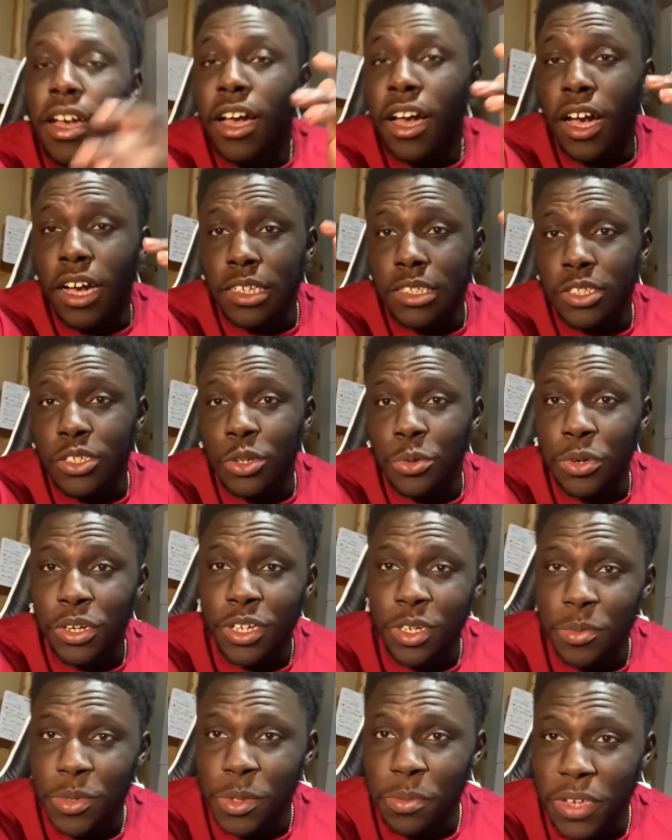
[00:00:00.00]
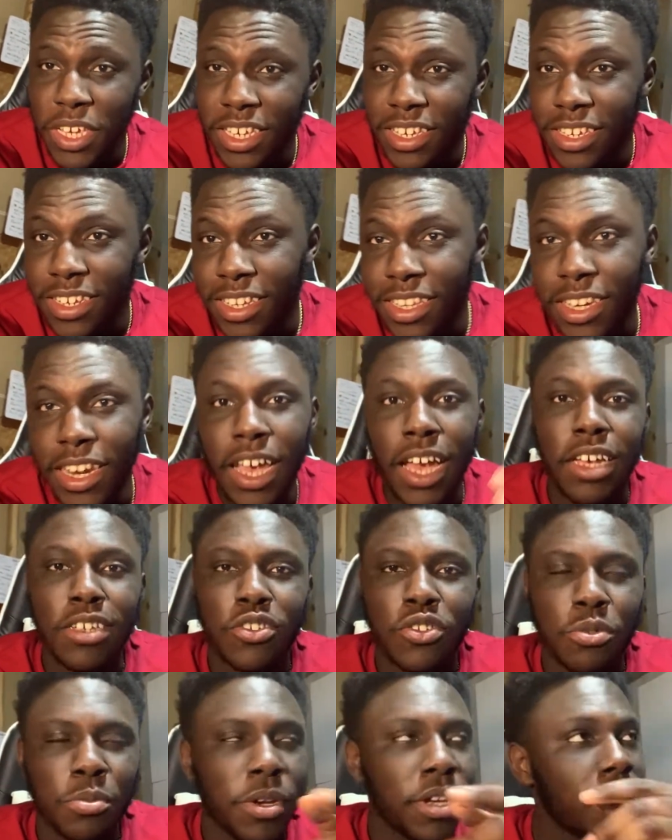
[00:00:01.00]
All right, so we're gonna be making an
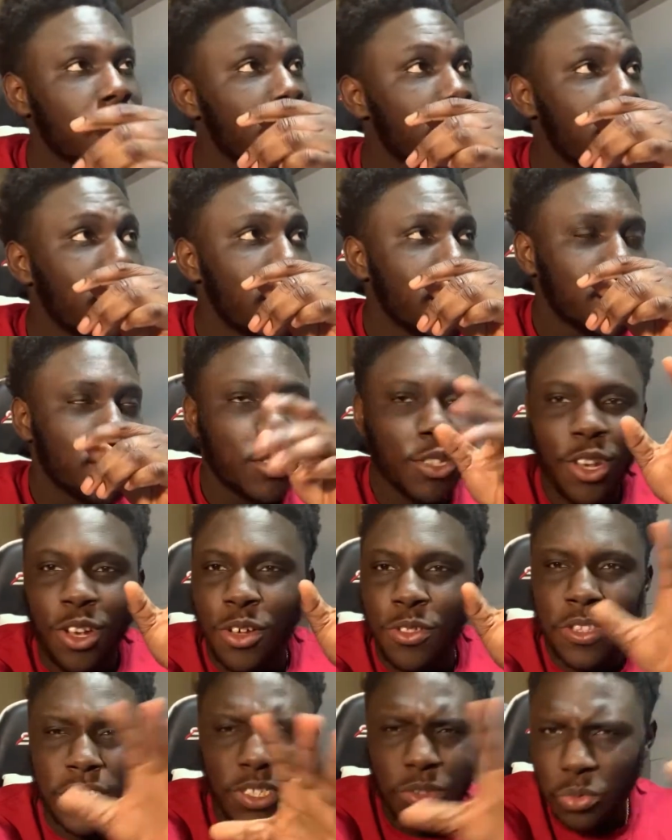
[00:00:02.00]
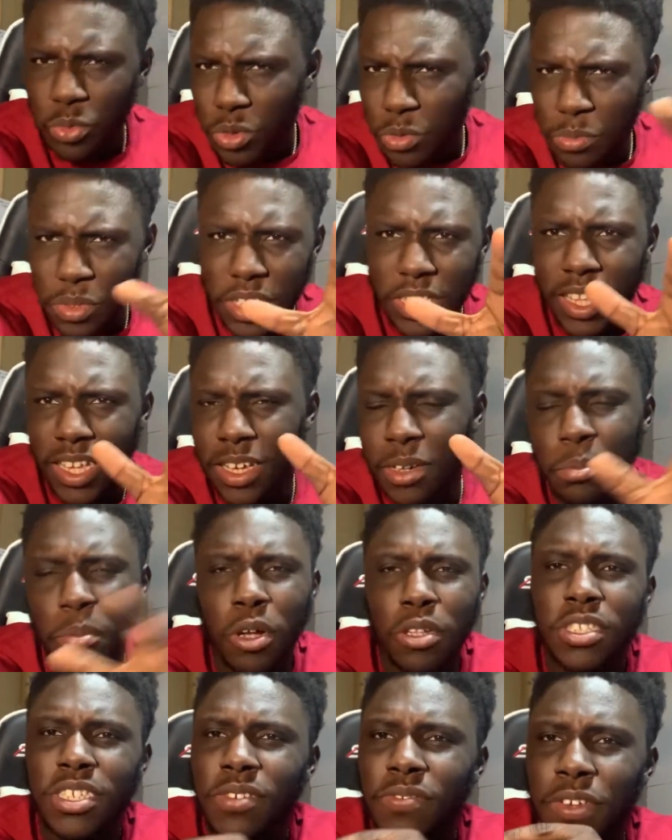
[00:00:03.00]
astromech. So this will be like a
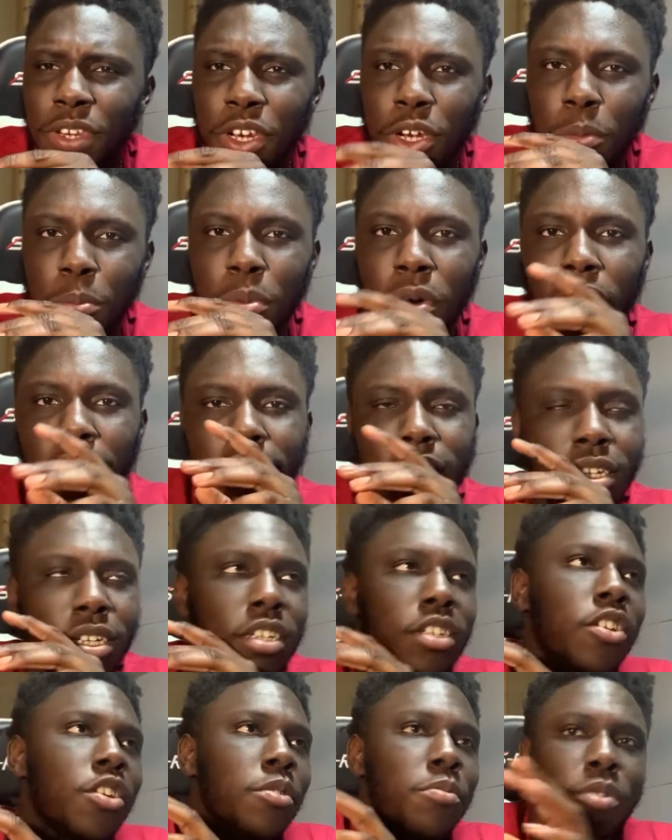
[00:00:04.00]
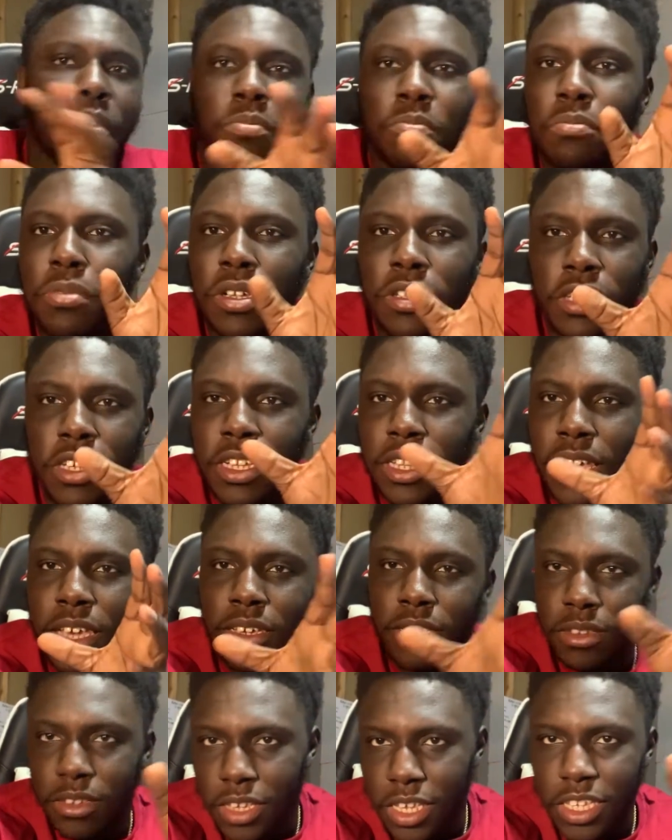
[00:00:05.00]
multi-video project, gonna be building like
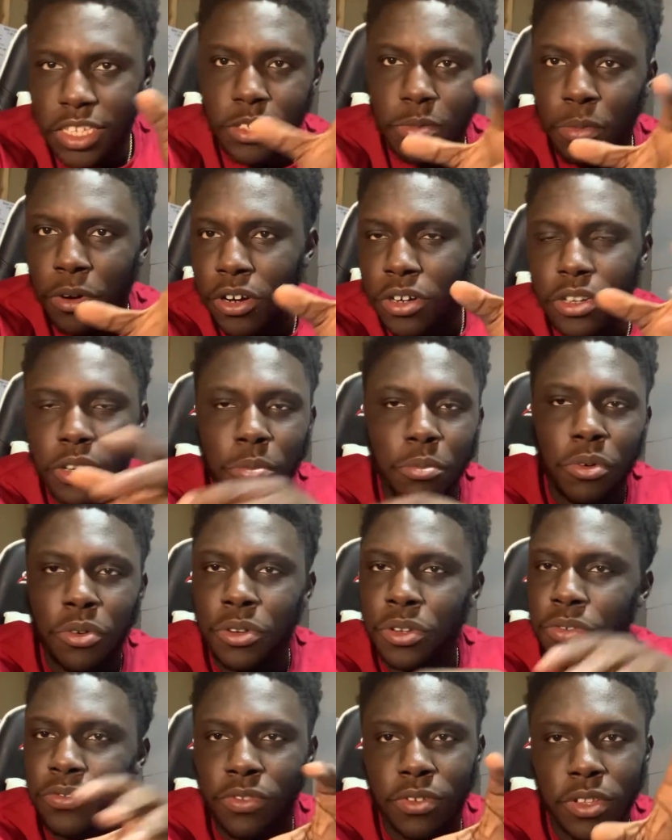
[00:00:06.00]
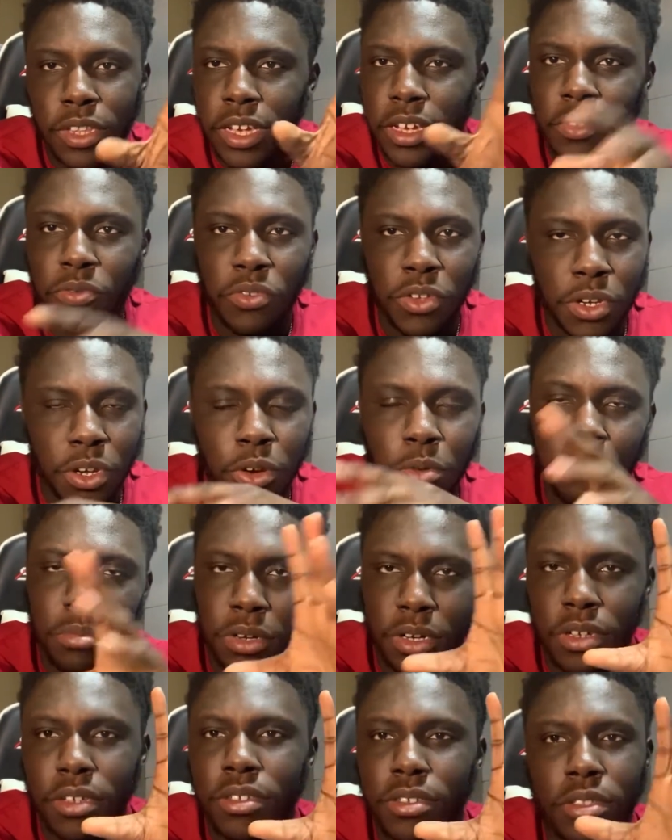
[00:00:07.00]
each part component for like a video,
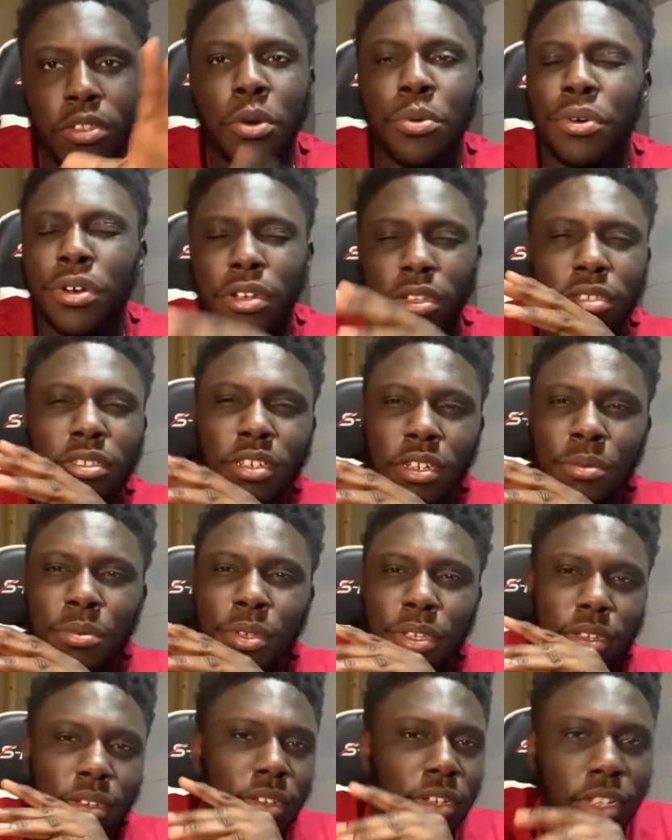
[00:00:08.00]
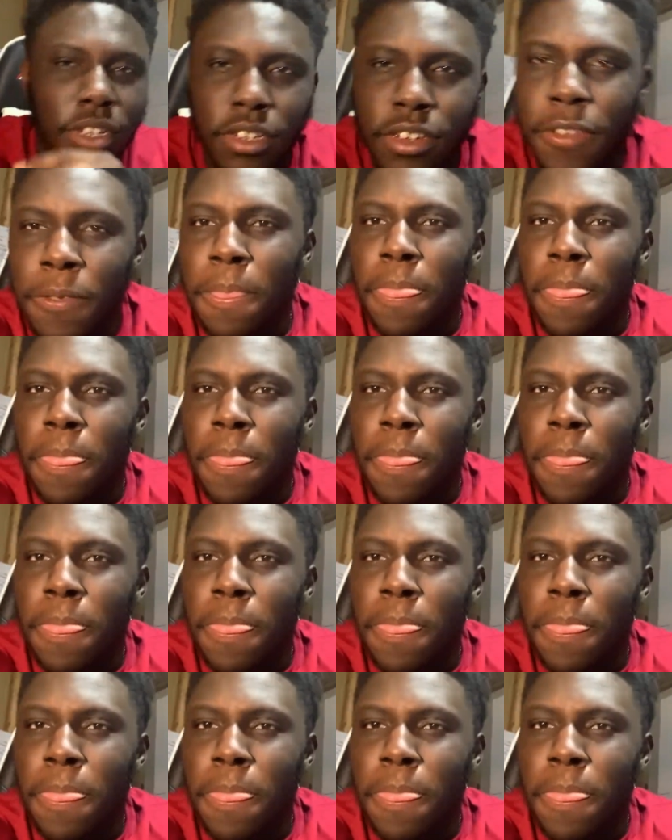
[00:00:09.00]
but don't worry, it's gonna be good.